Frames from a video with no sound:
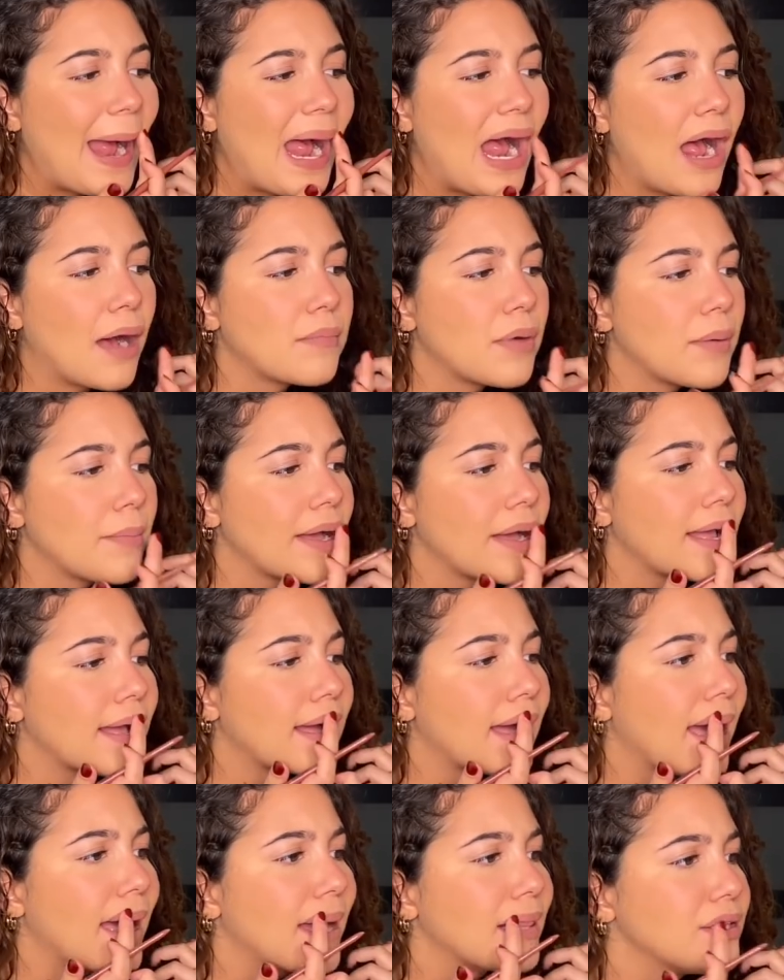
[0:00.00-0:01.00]
I'm on my
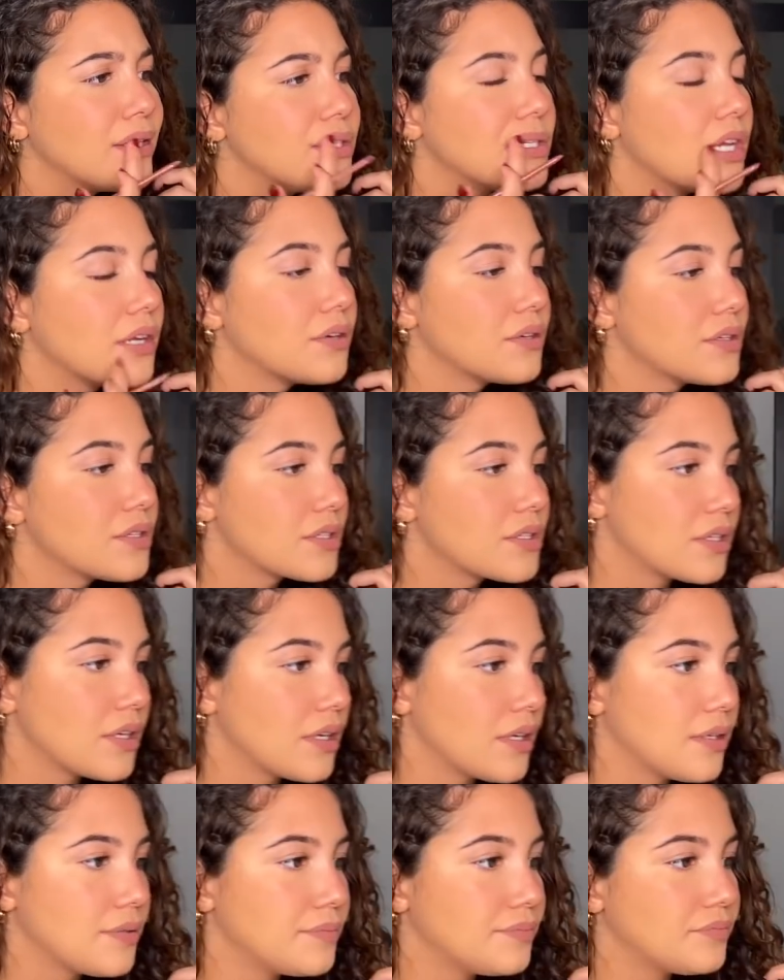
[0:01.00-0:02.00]
Kylie Jenner
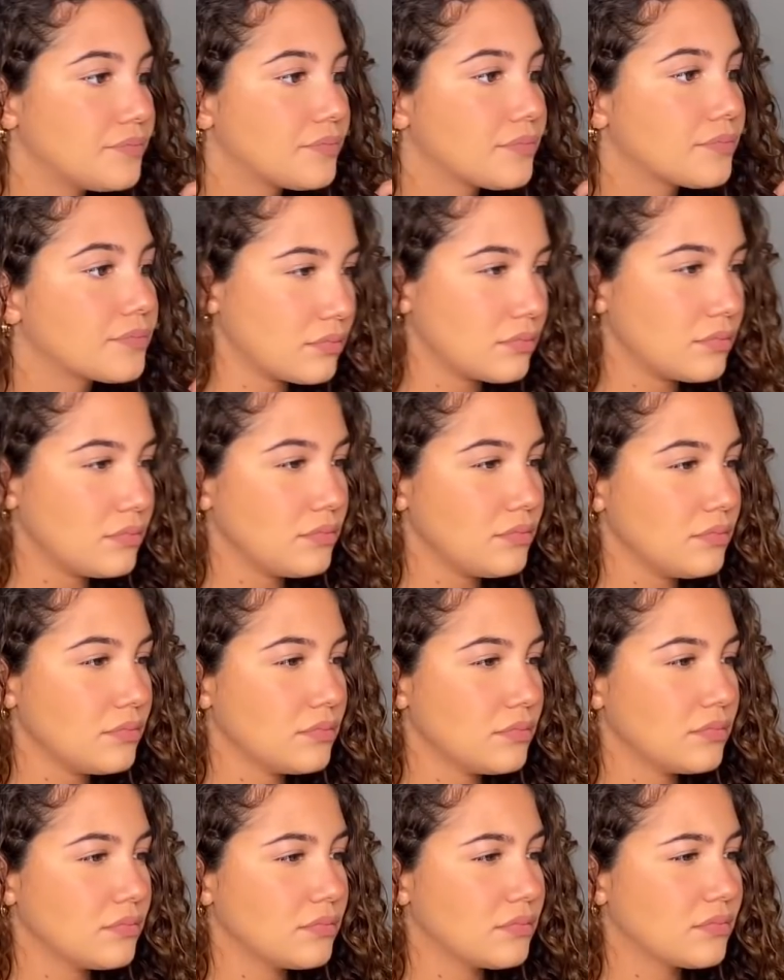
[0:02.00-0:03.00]
shit.
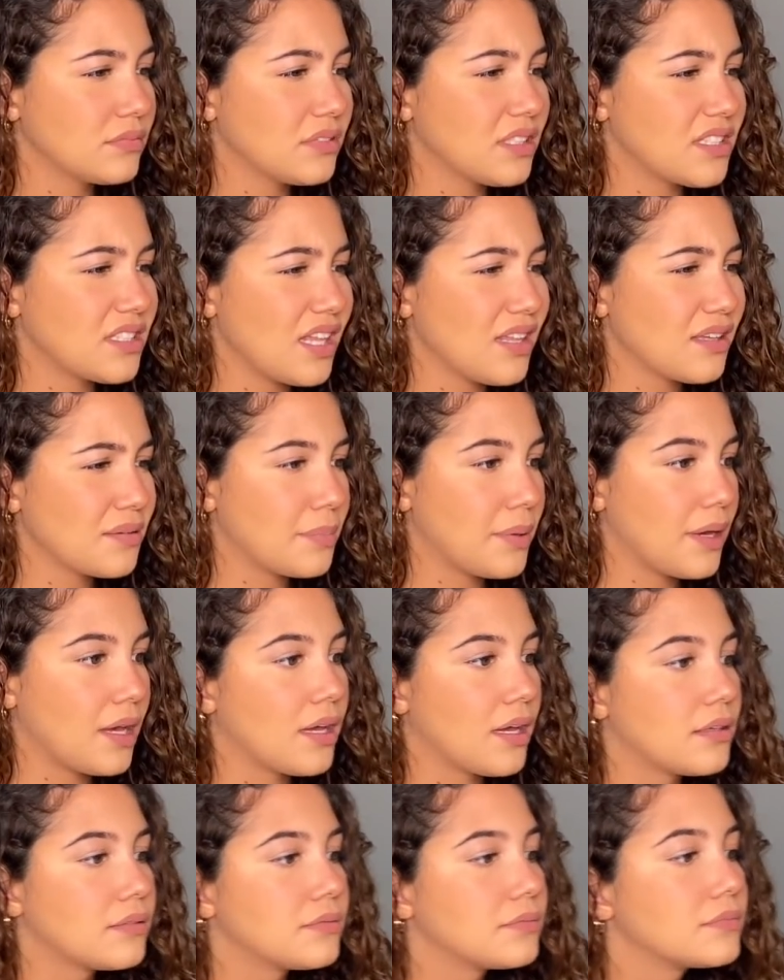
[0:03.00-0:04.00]
Does that look
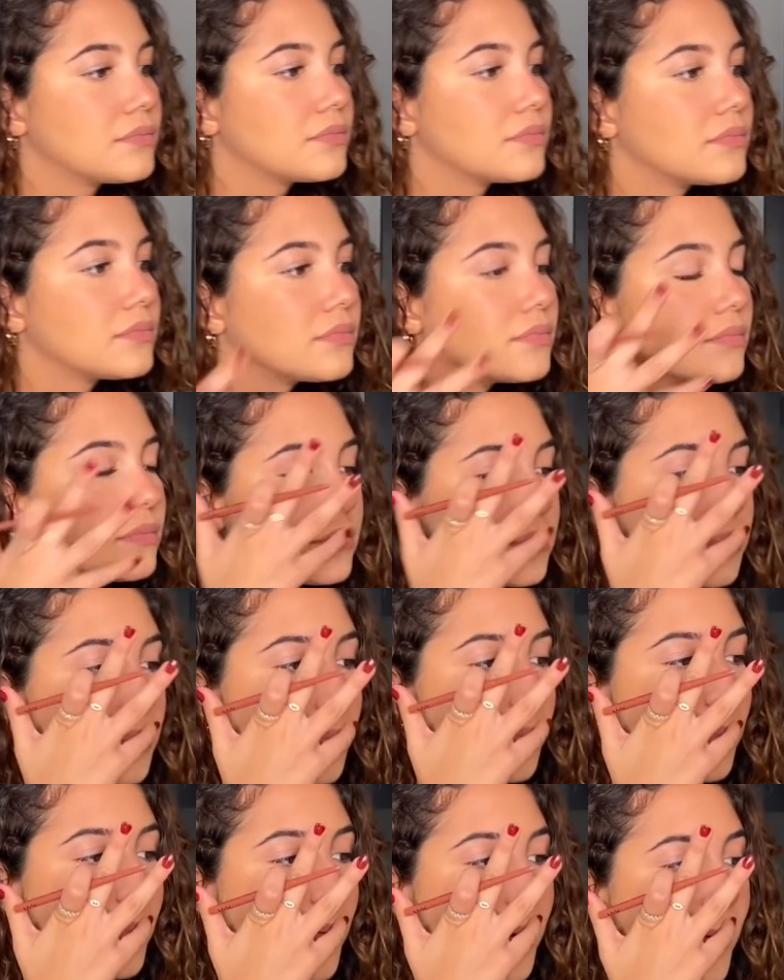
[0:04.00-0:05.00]
bad?
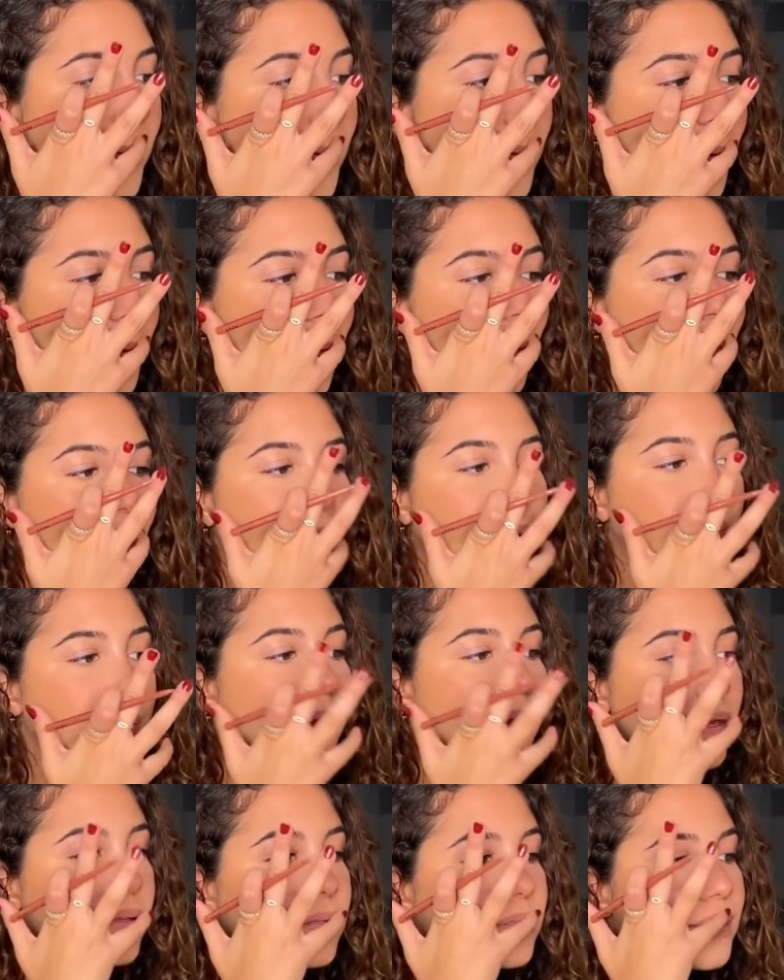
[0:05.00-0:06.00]
Oh
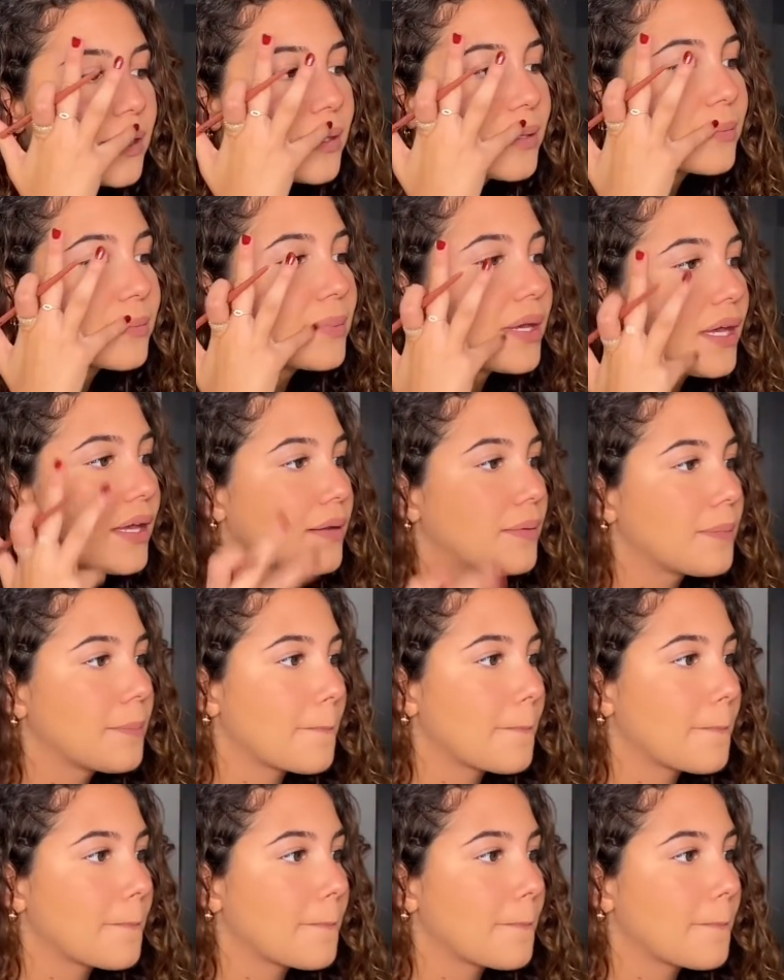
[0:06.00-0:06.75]
my God, does that look bad?